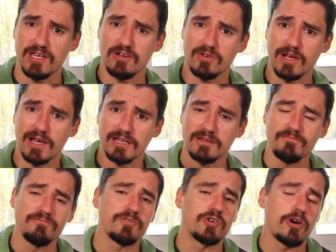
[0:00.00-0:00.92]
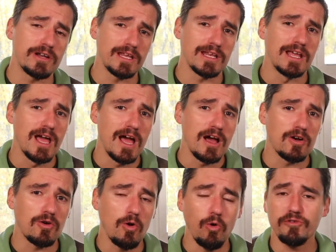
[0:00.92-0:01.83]
here guys, regarding
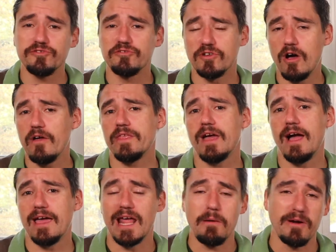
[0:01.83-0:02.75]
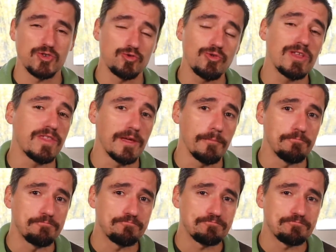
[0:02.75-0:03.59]
ulcers on the eye and how I treat them.